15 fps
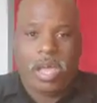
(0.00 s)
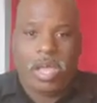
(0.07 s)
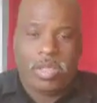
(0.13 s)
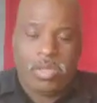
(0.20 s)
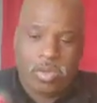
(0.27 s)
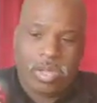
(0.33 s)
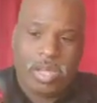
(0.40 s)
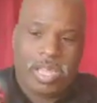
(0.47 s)

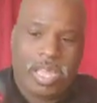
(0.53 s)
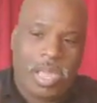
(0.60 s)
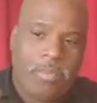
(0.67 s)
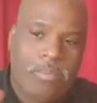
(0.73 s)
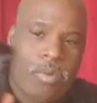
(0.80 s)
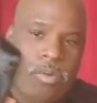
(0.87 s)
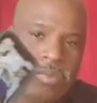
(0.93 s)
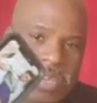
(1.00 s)
You could
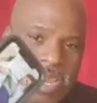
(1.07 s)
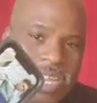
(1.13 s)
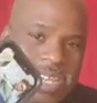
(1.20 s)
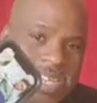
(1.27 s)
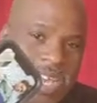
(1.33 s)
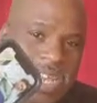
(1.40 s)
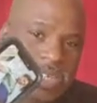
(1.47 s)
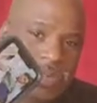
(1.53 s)
get more
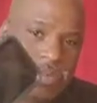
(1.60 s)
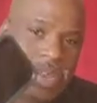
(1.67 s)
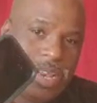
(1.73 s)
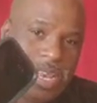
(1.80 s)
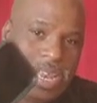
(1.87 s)
details